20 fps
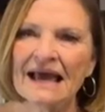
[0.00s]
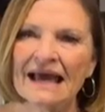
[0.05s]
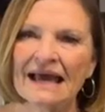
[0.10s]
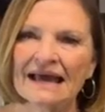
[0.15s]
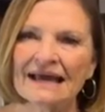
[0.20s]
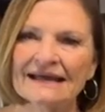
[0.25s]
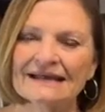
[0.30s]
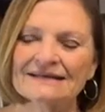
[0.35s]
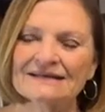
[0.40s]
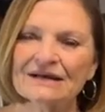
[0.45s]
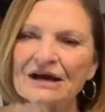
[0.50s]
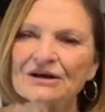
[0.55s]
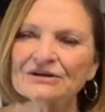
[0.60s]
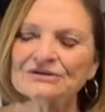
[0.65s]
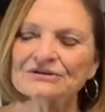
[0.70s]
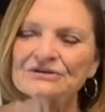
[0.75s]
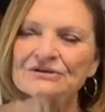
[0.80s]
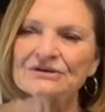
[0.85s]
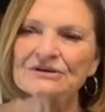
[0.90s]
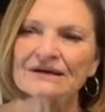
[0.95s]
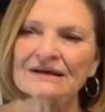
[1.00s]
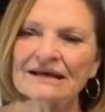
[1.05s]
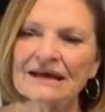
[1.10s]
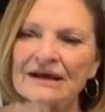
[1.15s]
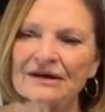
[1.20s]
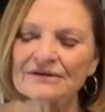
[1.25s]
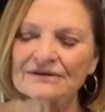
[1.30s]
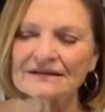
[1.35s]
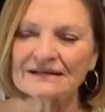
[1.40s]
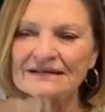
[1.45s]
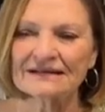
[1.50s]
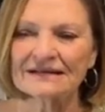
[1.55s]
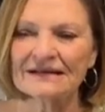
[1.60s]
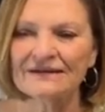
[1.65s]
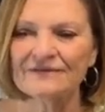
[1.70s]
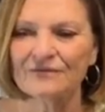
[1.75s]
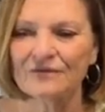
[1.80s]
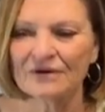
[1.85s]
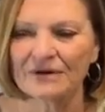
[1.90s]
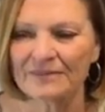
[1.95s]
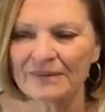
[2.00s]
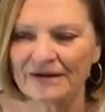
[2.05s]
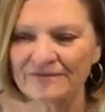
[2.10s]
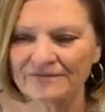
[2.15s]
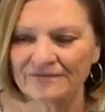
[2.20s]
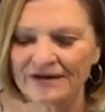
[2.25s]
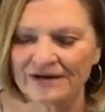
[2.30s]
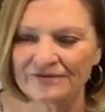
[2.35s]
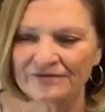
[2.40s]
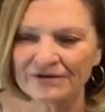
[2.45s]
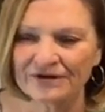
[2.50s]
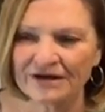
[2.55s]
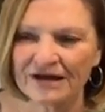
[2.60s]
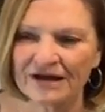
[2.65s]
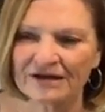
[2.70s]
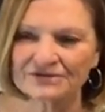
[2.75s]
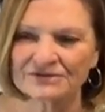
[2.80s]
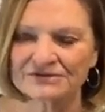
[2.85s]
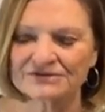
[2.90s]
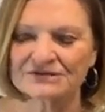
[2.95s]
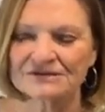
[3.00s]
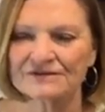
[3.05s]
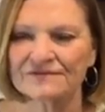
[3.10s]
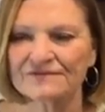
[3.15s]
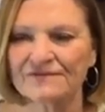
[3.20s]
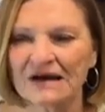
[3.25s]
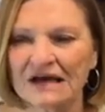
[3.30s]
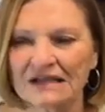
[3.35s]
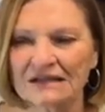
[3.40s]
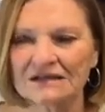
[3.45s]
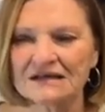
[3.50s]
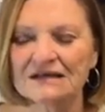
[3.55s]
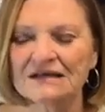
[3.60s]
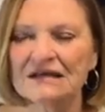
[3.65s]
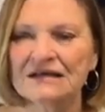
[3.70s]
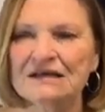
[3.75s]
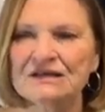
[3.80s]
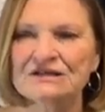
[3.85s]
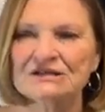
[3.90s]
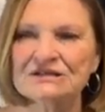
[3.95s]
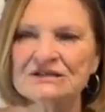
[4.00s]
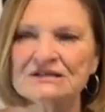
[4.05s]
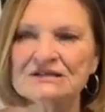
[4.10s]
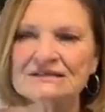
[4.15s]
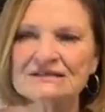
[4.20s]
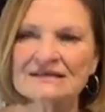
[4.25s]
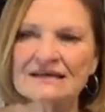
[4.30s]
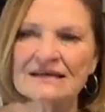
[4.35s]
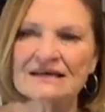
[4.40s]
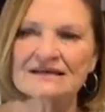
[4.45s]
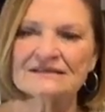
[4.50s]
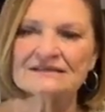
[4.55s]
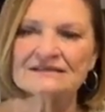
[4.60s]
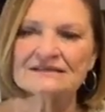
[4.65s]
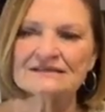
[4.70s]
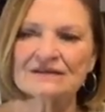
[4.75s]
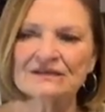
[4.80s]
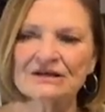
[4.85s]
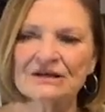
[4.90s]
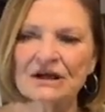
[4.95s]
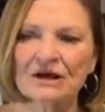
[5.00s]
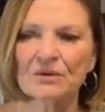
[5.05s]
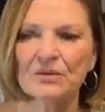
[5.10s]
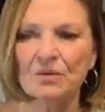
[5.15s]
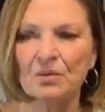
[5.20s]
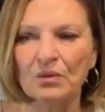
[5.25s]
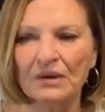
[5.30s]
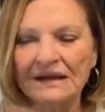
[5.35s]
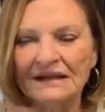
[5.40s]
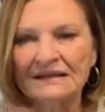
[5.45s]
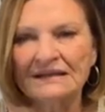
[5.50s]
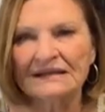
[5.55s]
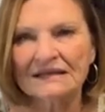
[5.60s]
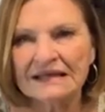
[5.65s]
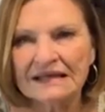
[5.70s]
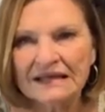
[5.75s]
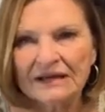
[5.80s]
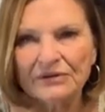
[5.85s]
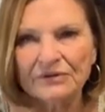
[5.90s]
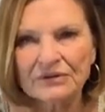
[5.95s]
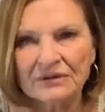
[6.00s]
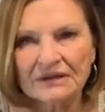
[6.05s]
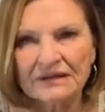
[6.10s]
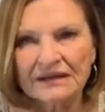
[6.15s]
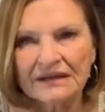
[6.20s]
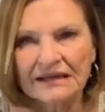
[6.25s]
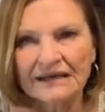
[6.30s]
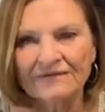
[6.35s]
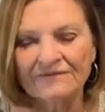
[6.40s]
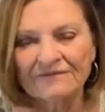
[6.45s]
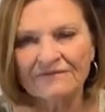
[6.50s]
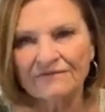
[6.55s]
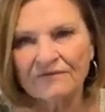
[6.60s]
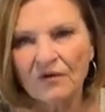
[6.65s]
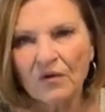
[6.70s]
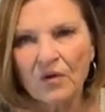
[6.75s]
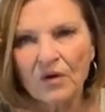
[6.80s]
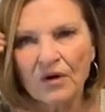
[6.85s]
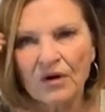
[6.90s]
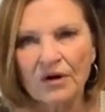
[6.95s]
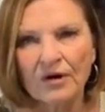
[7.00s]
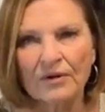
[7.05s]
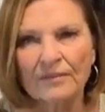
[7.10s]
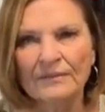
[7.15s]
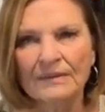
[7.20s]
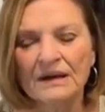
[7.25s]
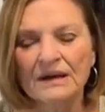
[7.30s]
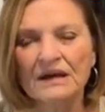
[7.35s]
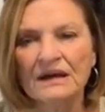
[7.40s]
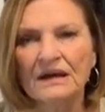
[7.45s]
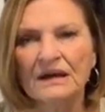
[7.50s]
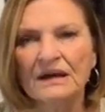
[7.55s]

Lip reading: And Dr. Carolyn Leaf, one of my favorite doctors to follow, she says, we literally form